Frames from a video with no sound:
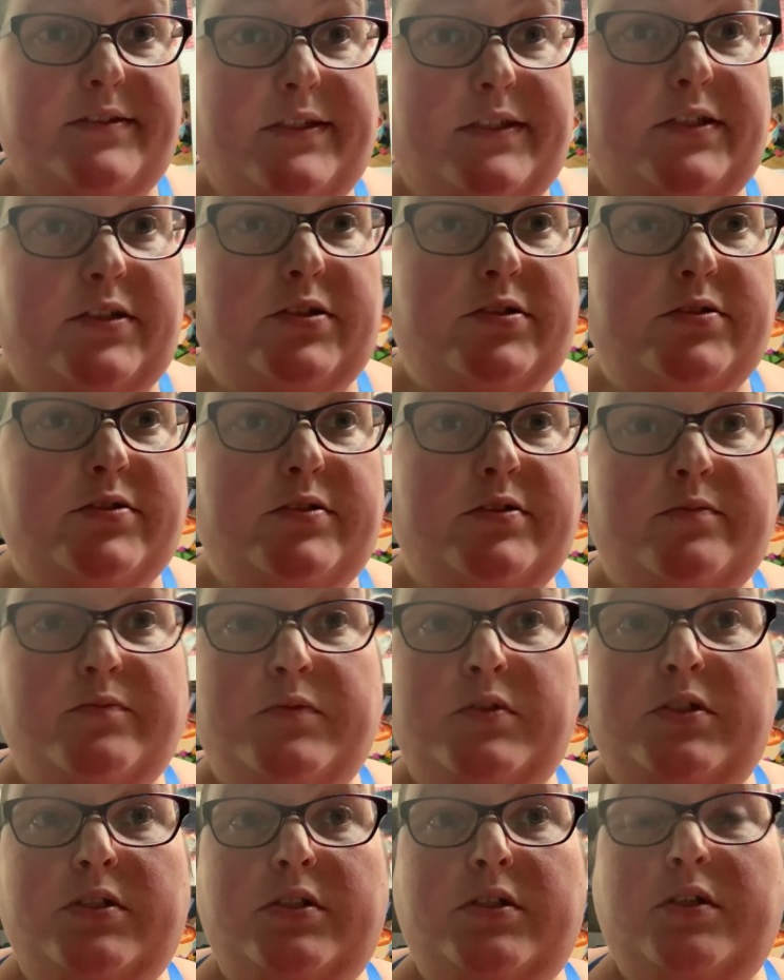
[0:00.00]
stickers.
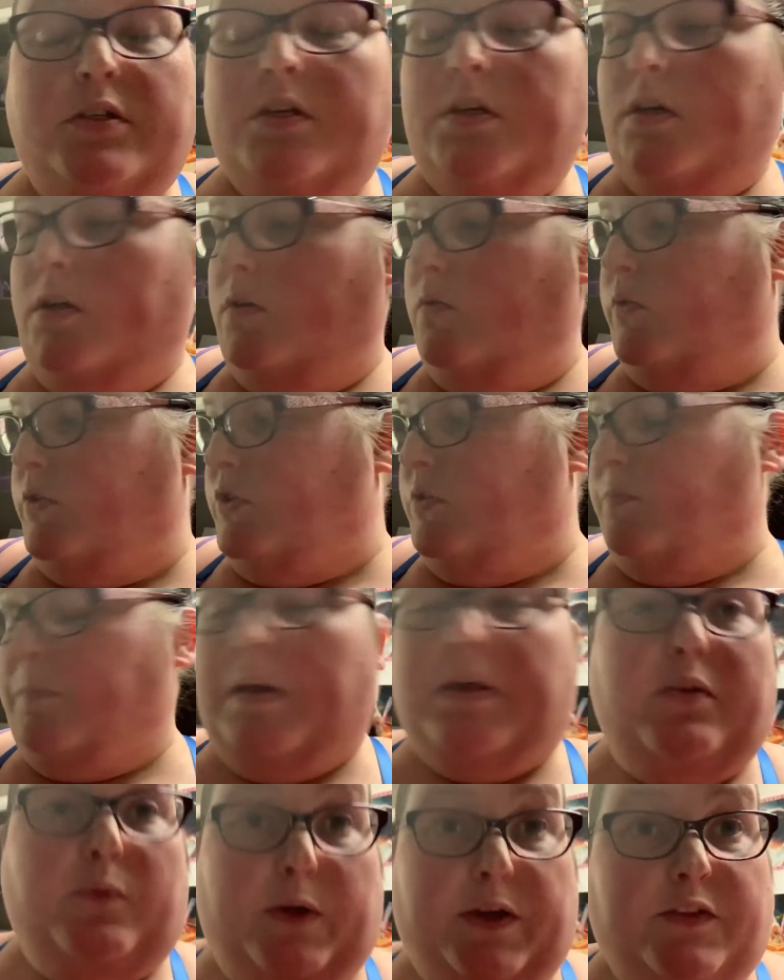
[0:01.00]
Which,
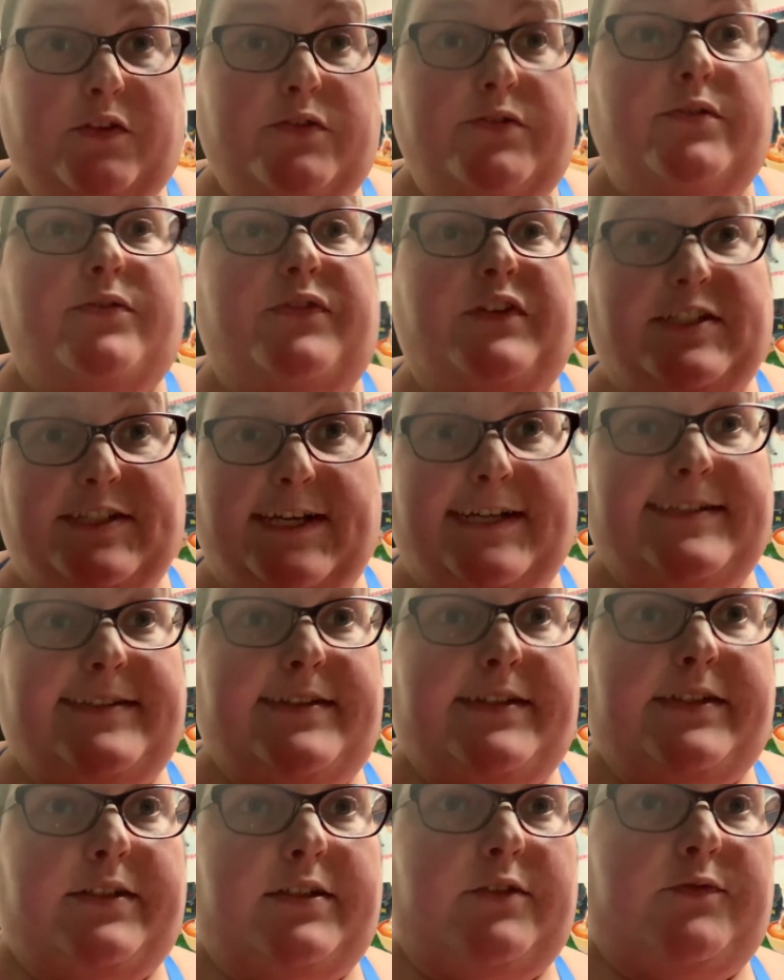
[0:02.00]
by the way, those are
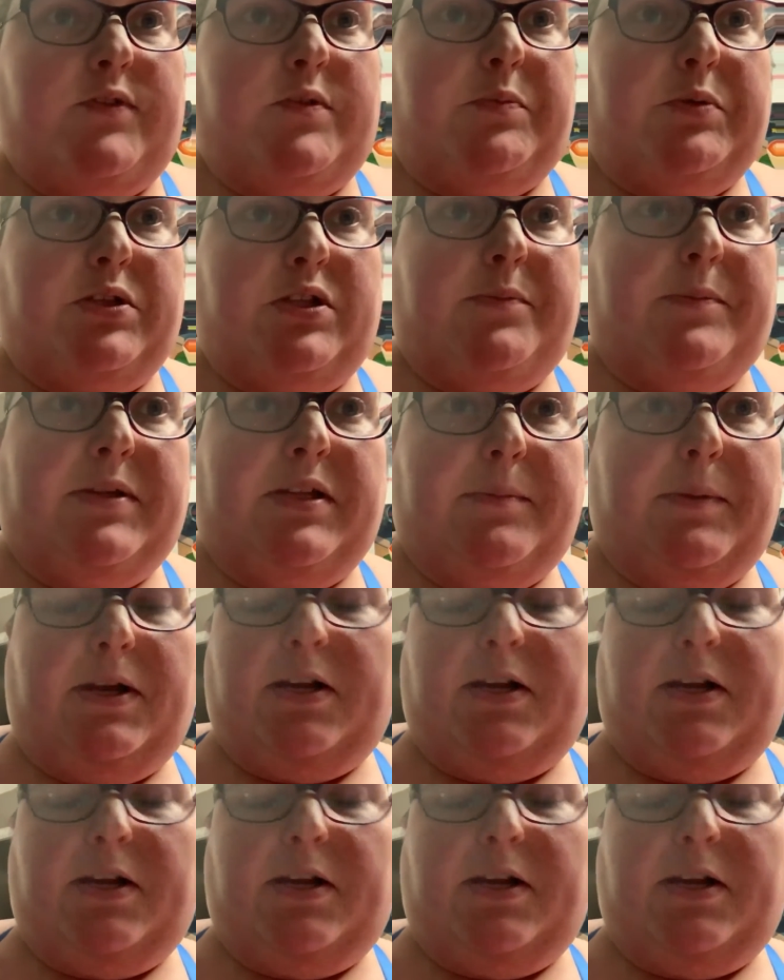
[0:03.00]
fantastic if you put them in the